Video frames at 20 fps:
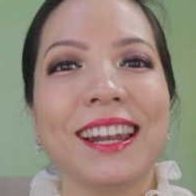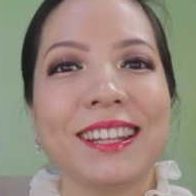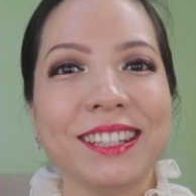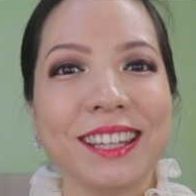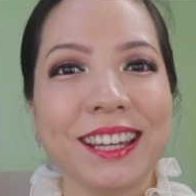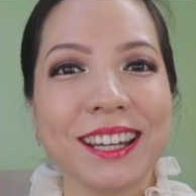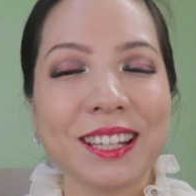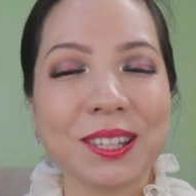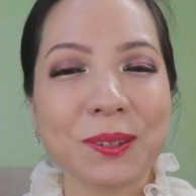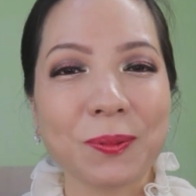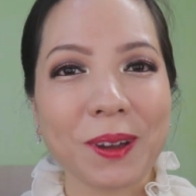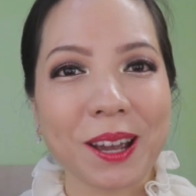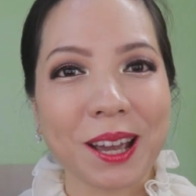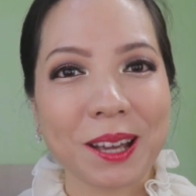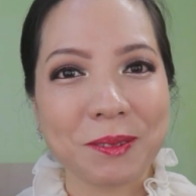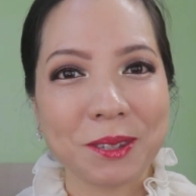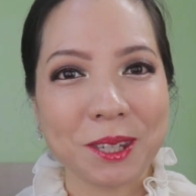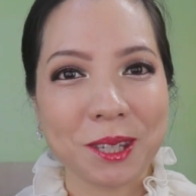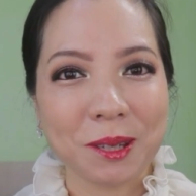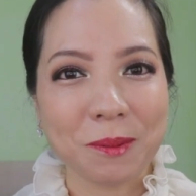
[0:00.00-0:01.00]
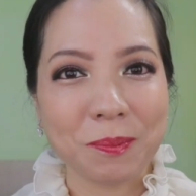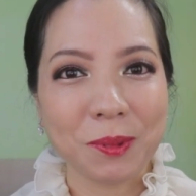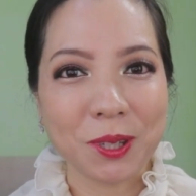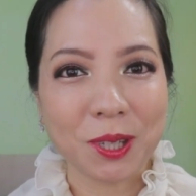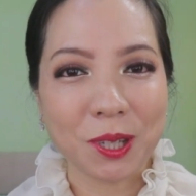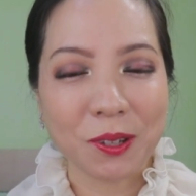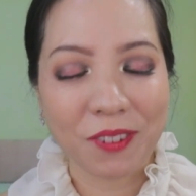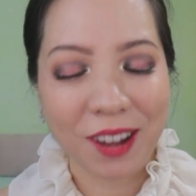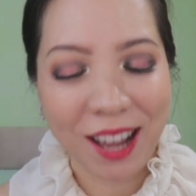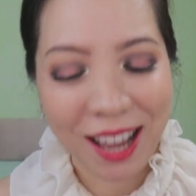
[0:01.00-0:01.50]
Hello dears, welcome to
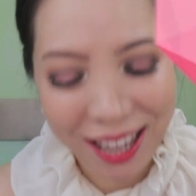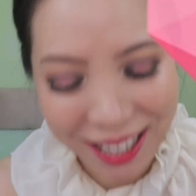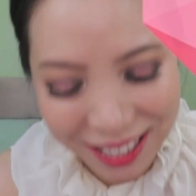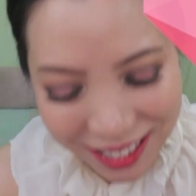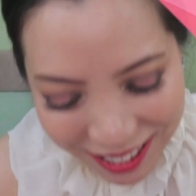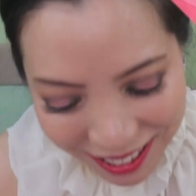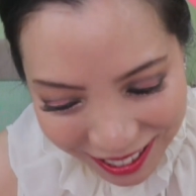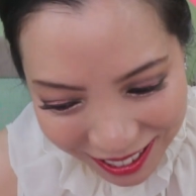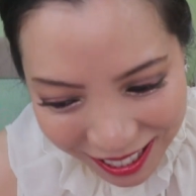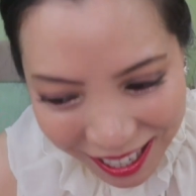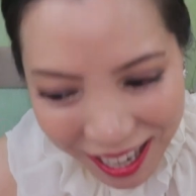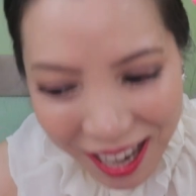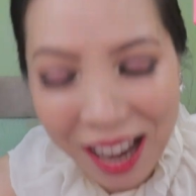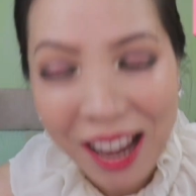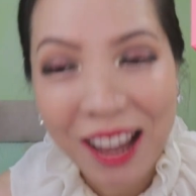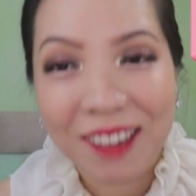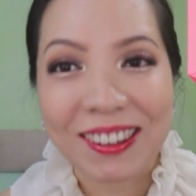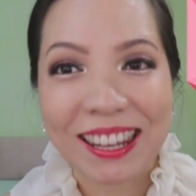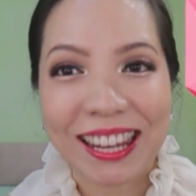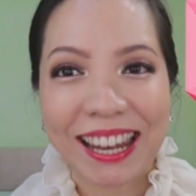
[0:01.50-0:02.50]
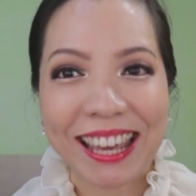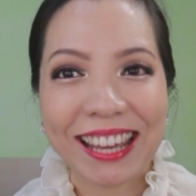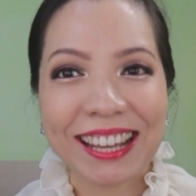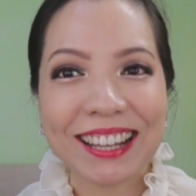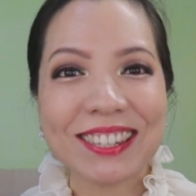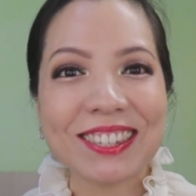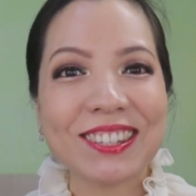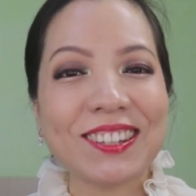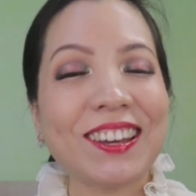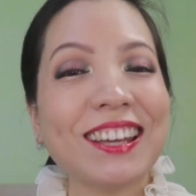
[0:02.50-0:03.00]
Beautiful Heart. I'm Lily
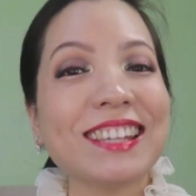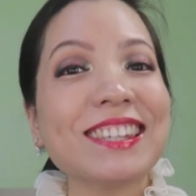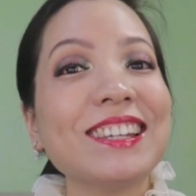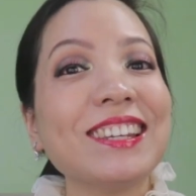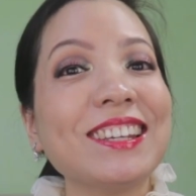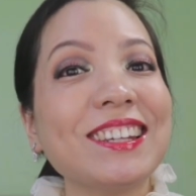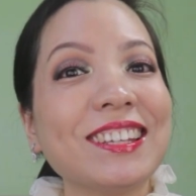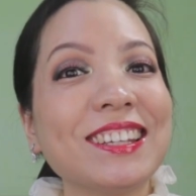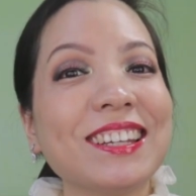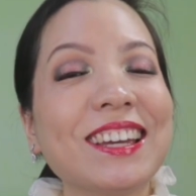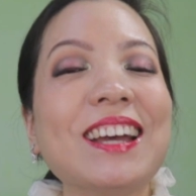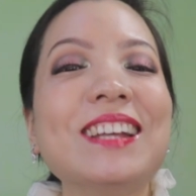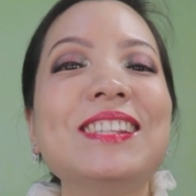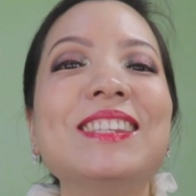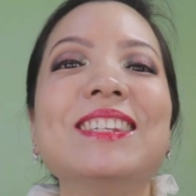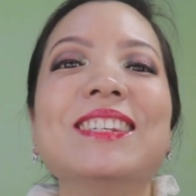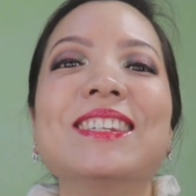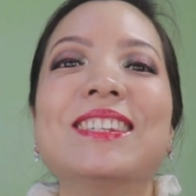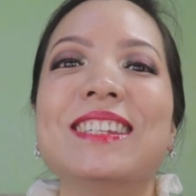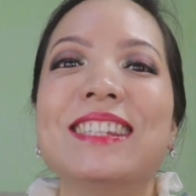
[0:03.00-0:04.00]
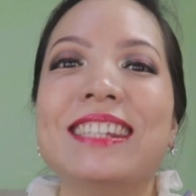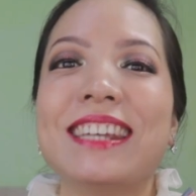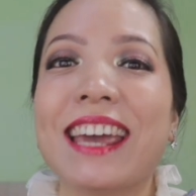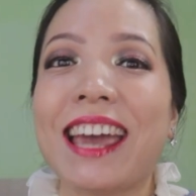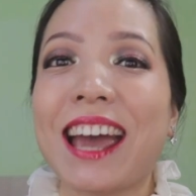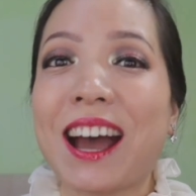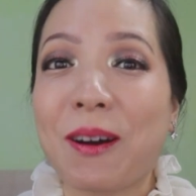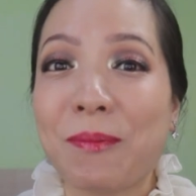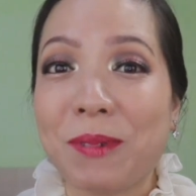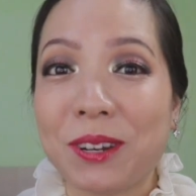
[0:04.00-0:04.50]
as a nice Lily.
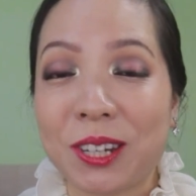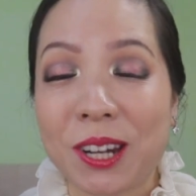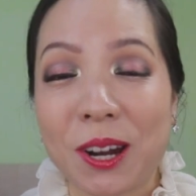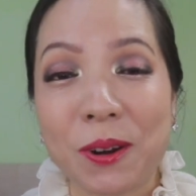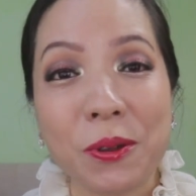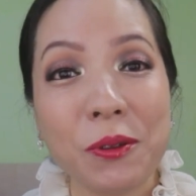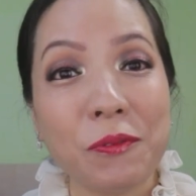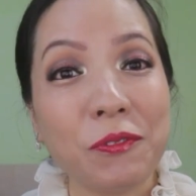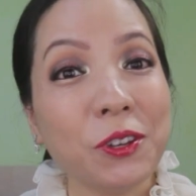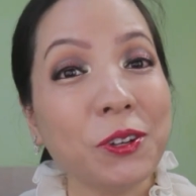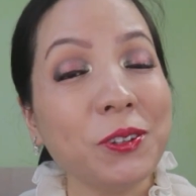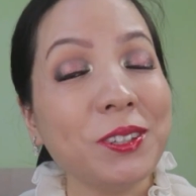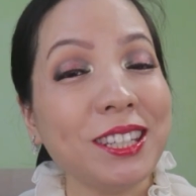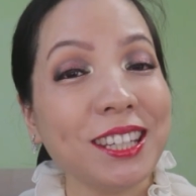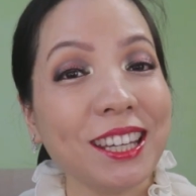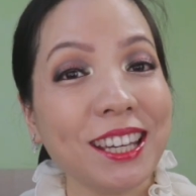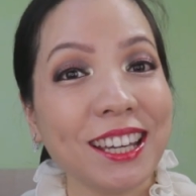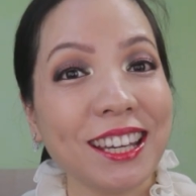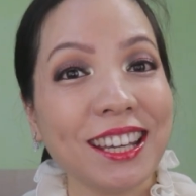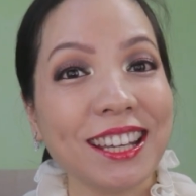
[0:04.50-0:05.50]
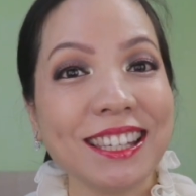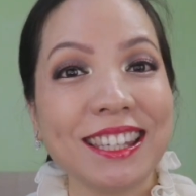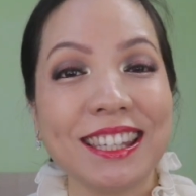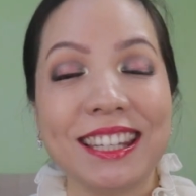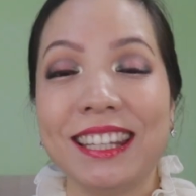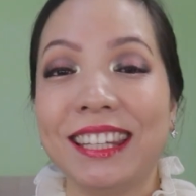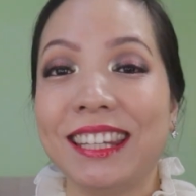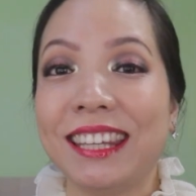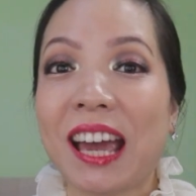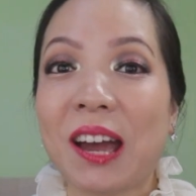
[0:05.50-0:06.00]
Today I'll be sharing with you dears
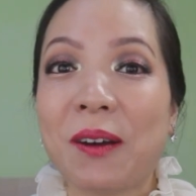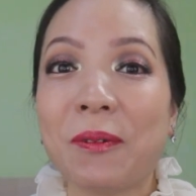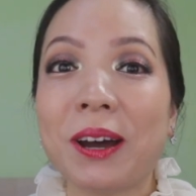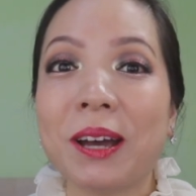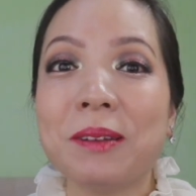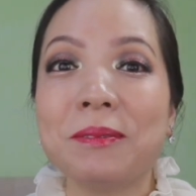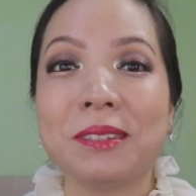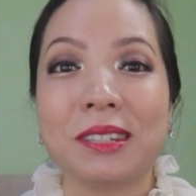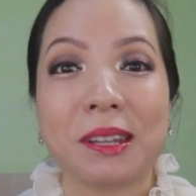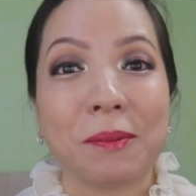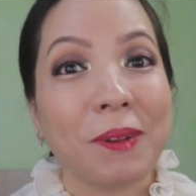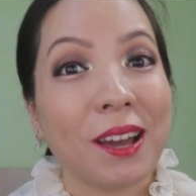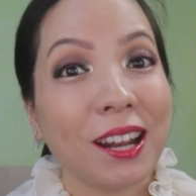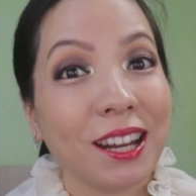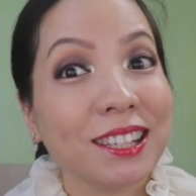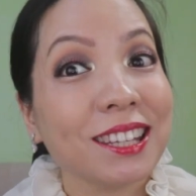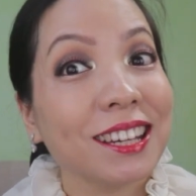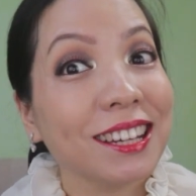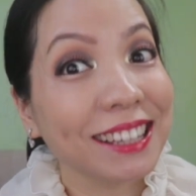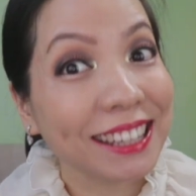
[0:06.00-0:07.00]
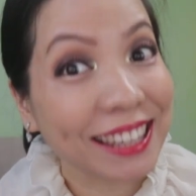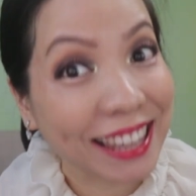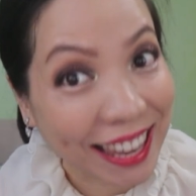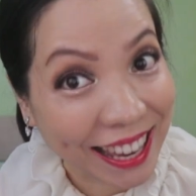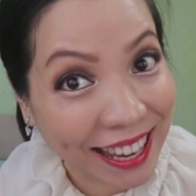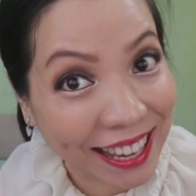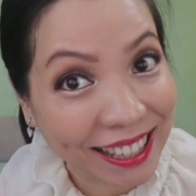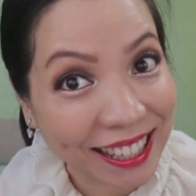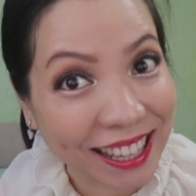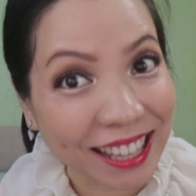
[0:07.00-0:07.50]
the DIY to the palette
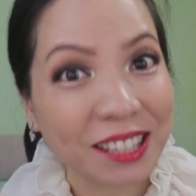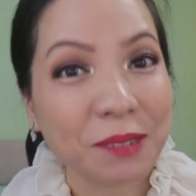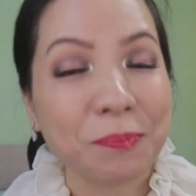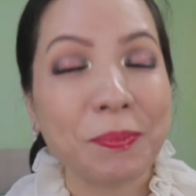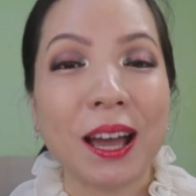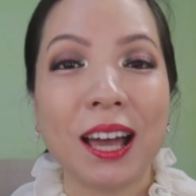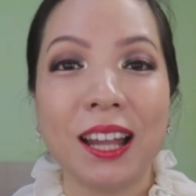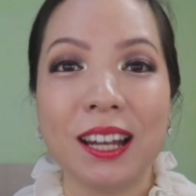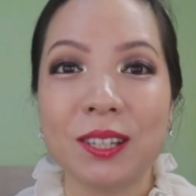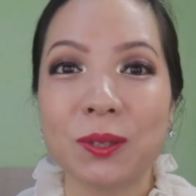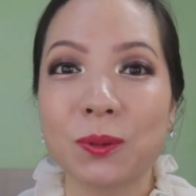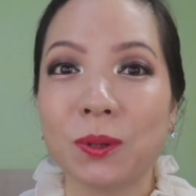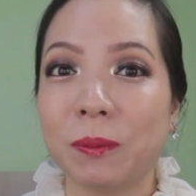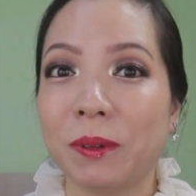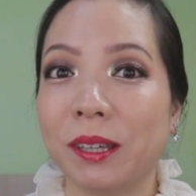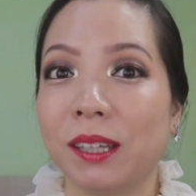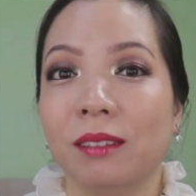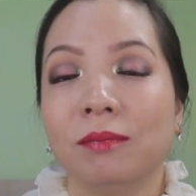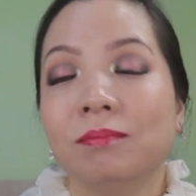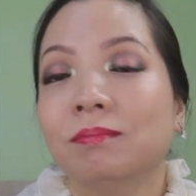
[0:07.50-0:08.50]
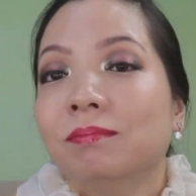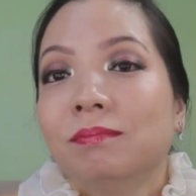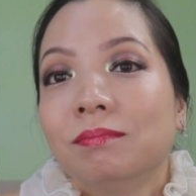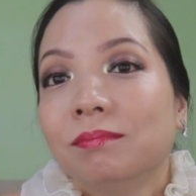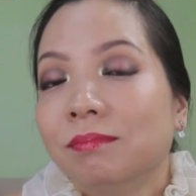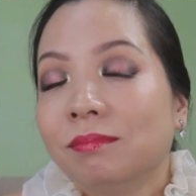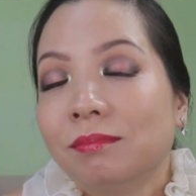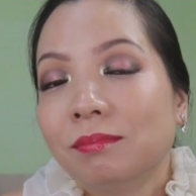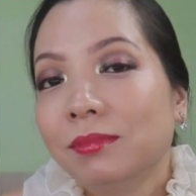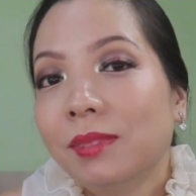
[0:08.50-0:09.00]
again, and the palettes will be
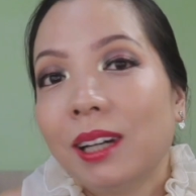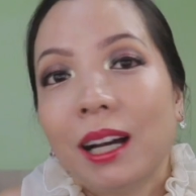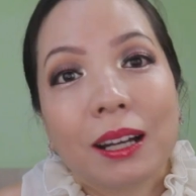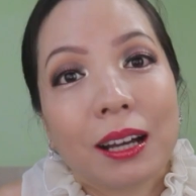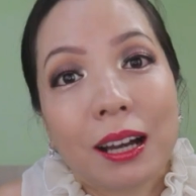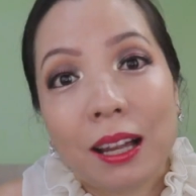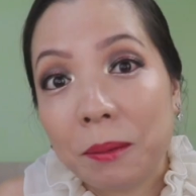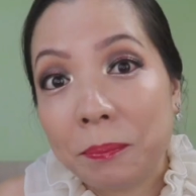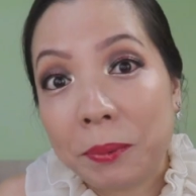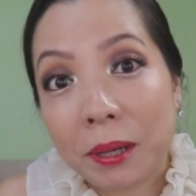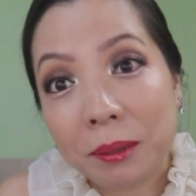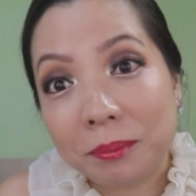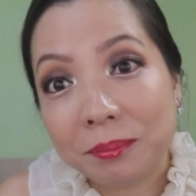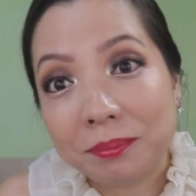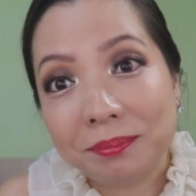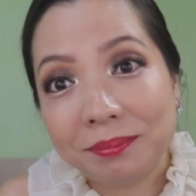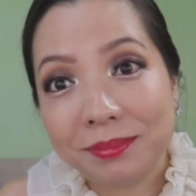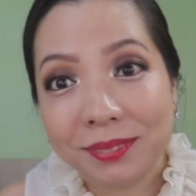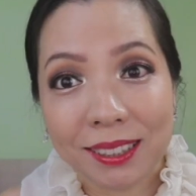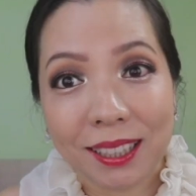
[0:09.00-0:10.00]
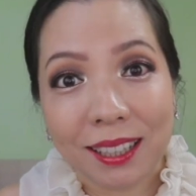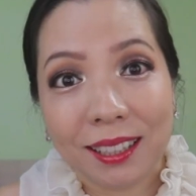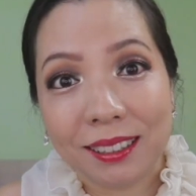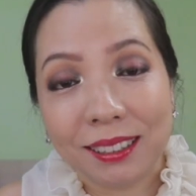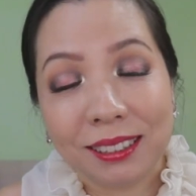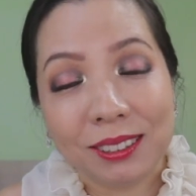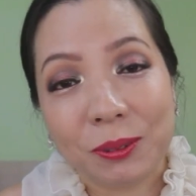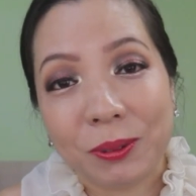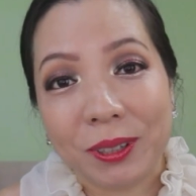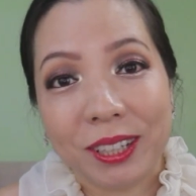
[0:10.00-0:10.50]
Colourpop. Yeah,
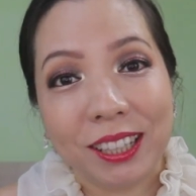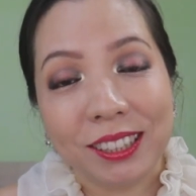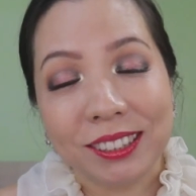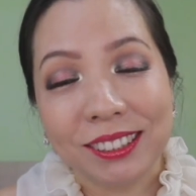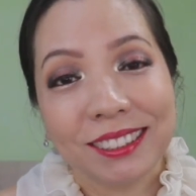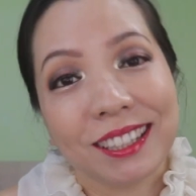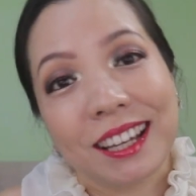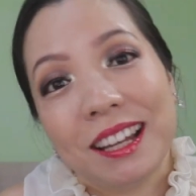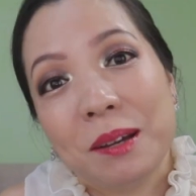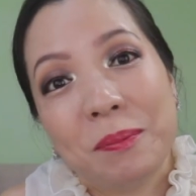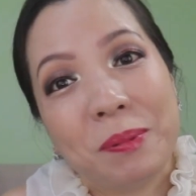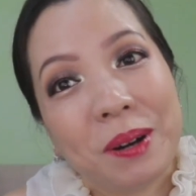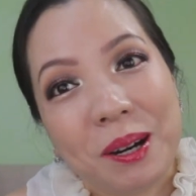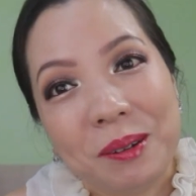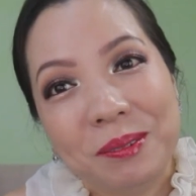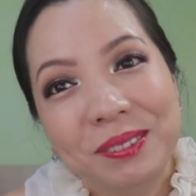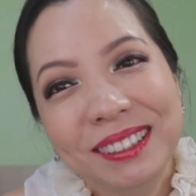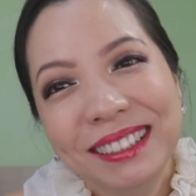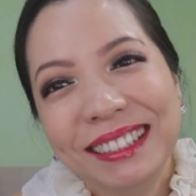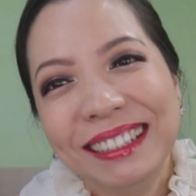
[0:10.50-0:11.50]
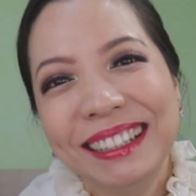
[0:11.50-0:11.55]
what else? Colourpop.